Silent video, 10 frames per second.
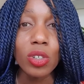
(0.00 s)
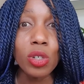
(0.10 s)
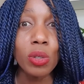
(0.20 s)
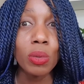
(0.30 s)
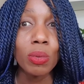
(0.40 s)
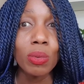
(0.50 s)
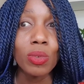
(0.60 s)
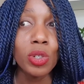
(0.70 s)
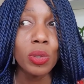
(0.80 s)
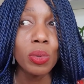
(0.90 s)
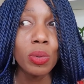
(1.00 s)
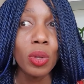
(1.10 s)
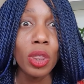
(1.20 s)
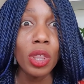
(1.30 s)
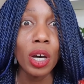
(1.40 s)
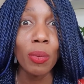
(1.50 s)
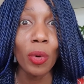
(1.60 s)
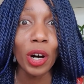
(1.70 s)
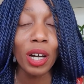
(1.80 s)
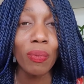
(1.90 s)
to do the
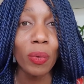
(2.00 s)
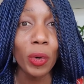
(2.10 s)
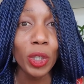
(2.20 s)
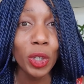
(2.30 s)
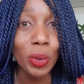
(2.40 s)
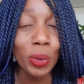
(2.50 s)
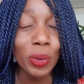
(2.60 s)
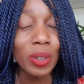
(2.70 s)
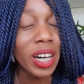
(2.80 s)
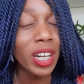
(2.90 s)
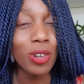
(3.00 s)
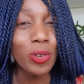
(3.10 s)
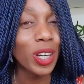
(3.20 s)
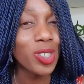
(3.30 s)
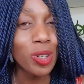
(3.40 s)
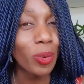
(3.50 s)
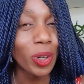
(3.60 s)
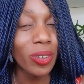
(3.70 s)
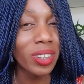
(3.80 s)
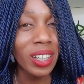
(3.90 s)
work for you I know that's not what
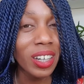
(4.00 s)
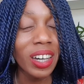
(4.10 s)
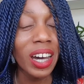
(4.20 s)
you're thinking.